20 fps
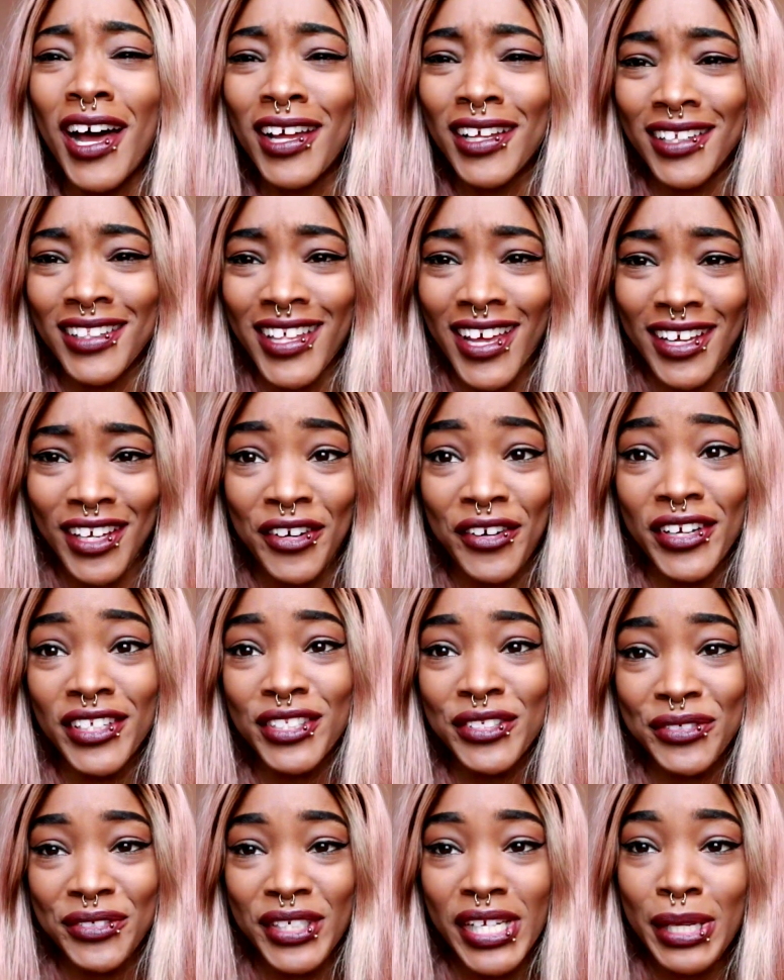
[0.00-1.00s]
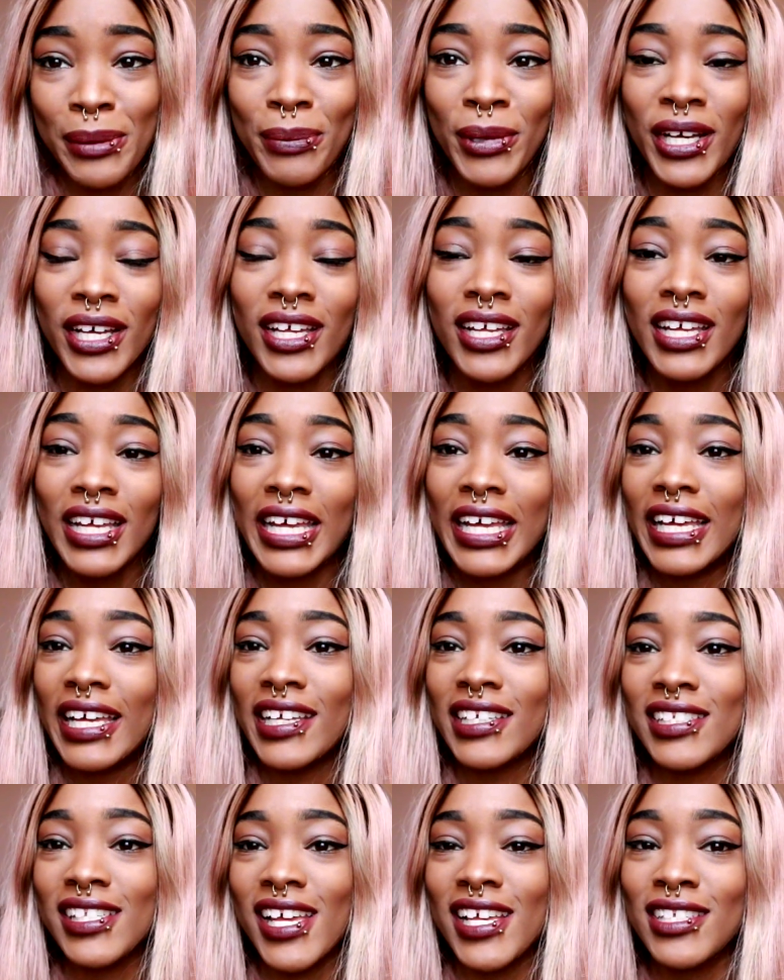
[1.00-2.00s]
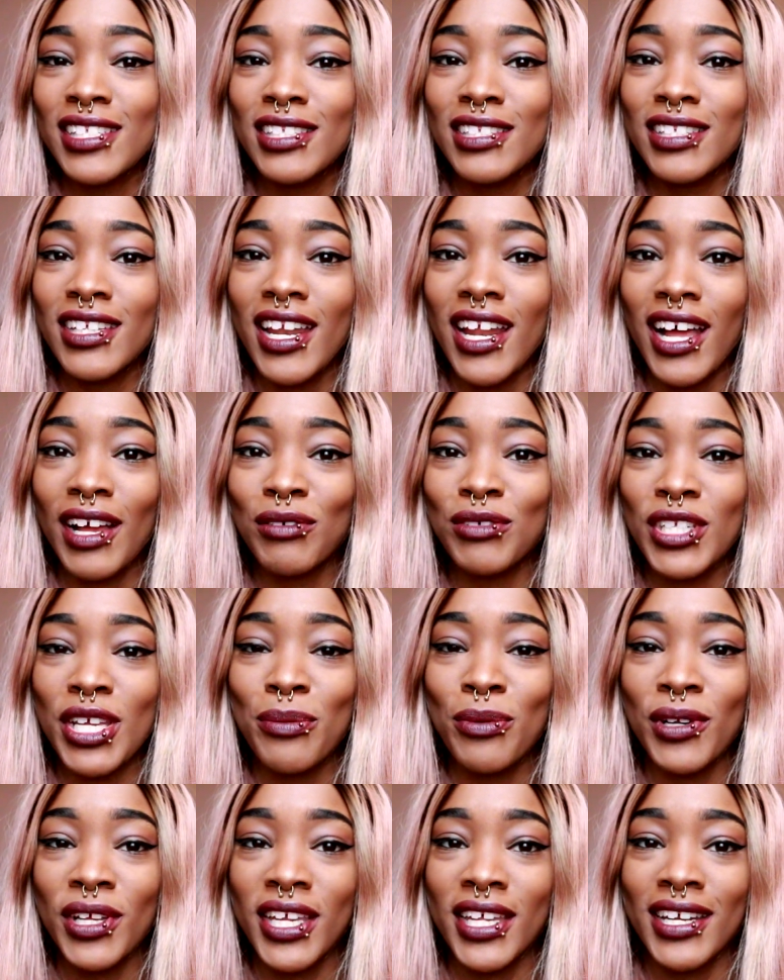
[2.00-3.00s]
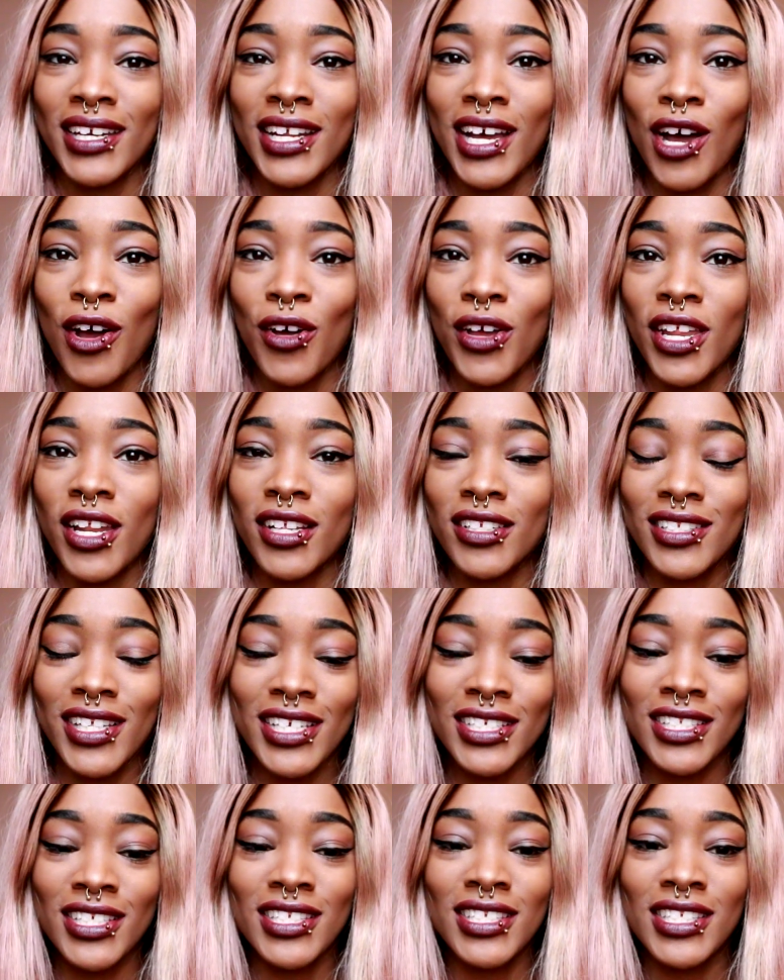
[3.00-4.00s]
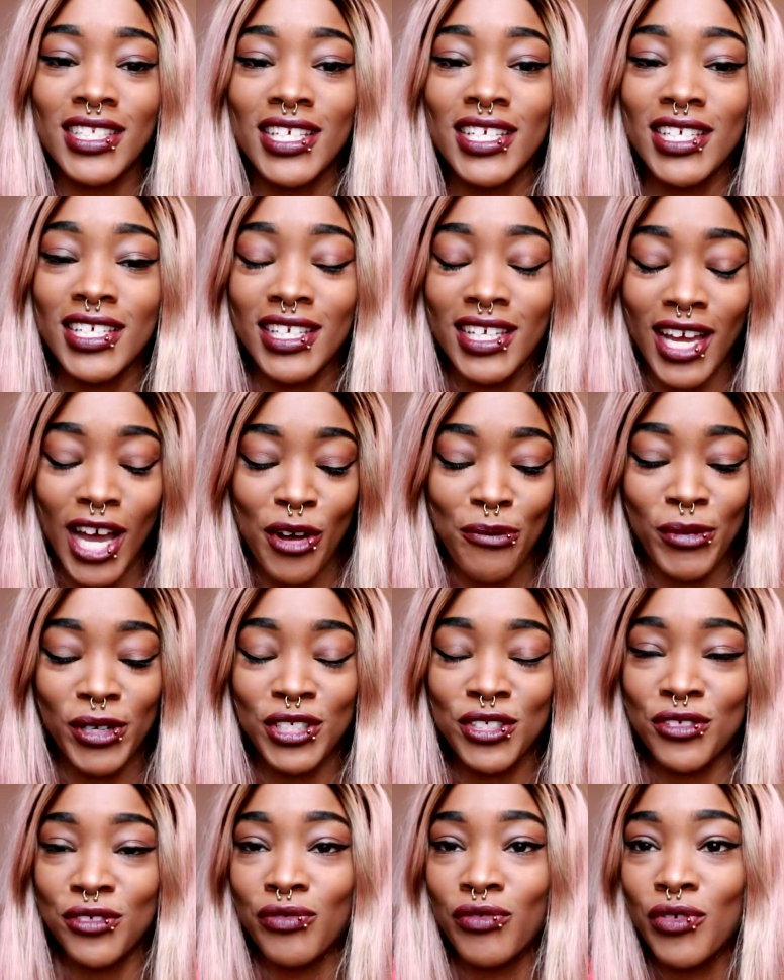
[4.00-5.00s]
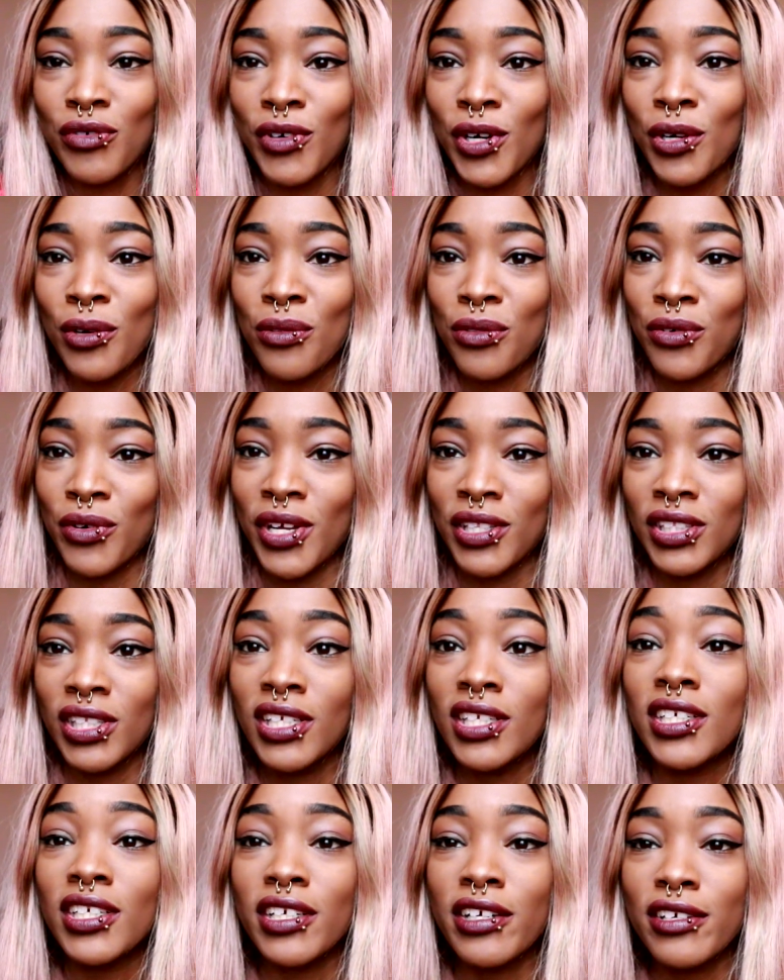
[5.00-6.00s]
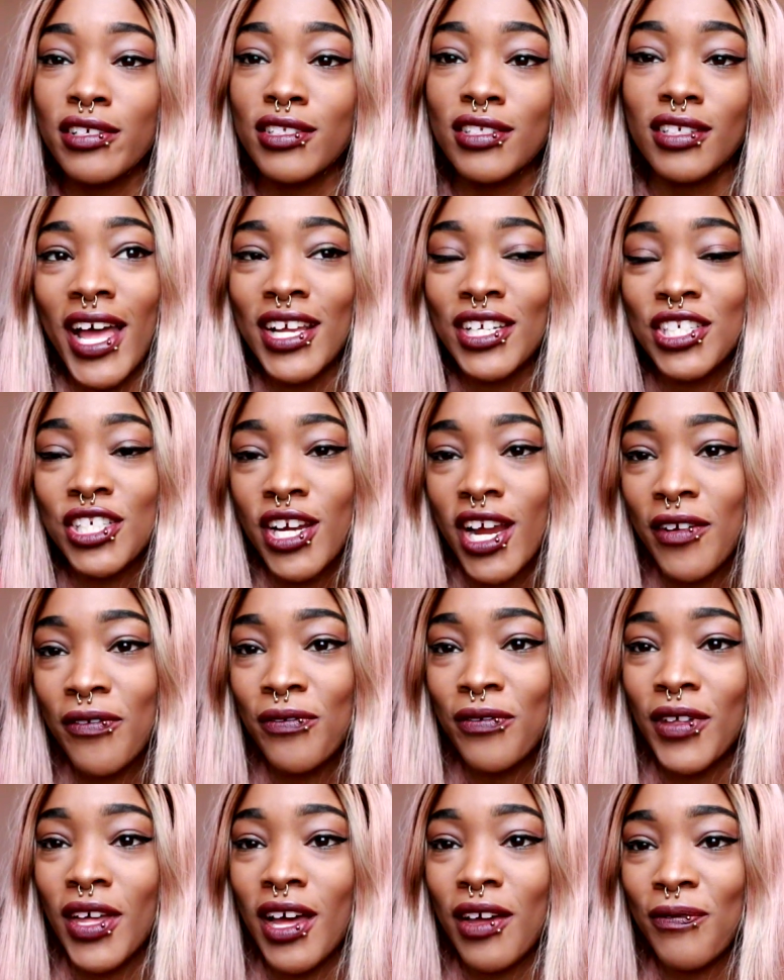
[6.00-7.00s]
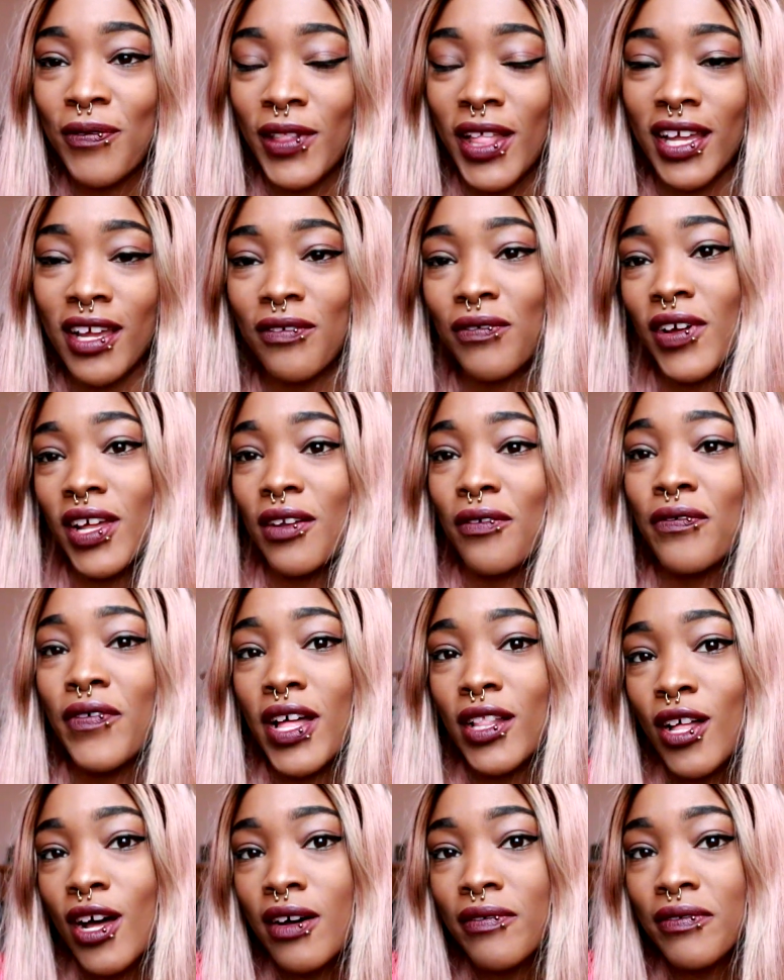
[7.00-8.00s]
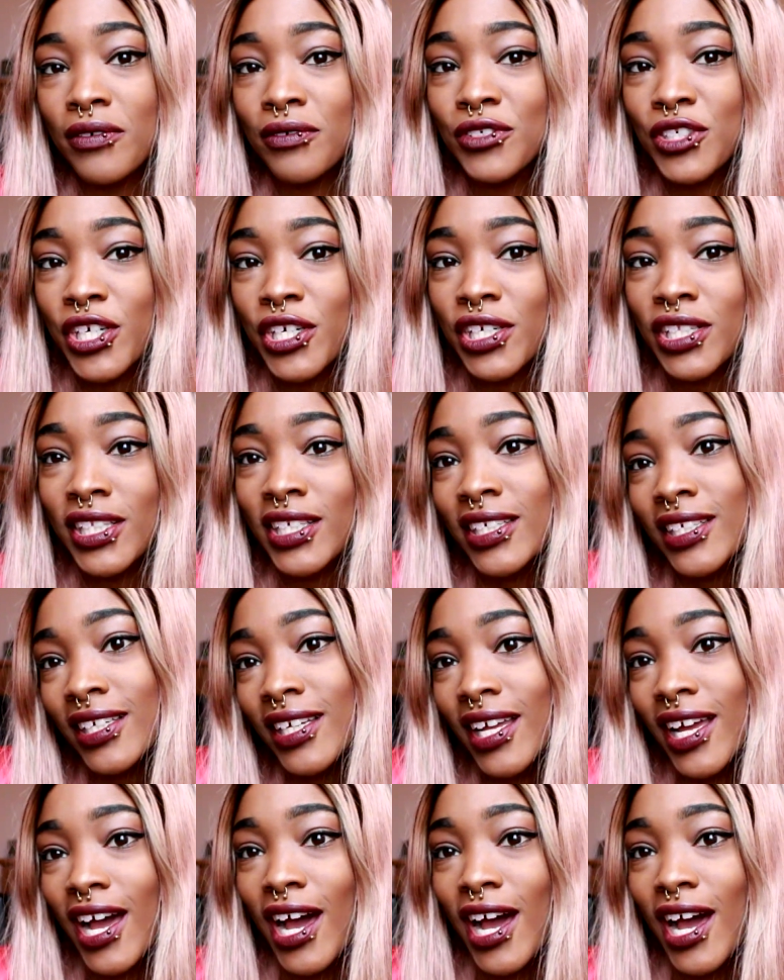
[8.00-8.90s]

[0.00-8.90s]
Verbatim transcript: not that great to read, but it's nice that I was able to get it out and it's nice to see how much you've grown throughout the years. Last year I, feel like I kind of fell off of journaling.